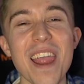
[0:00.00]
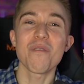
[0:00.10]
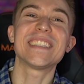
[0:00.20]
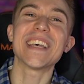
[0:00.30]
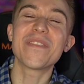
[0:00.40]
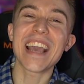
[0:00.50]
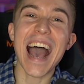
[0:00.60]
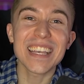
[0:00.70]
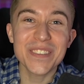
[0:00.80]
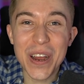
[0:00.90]
Hey, what's up,
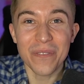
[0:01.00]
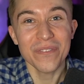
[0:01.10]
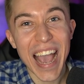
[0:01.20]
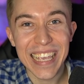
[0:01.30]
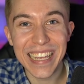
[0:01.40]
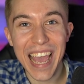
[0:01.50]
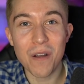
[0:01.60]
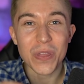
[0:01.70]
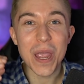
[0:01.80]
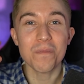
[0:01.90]
guys? We are back at it again with a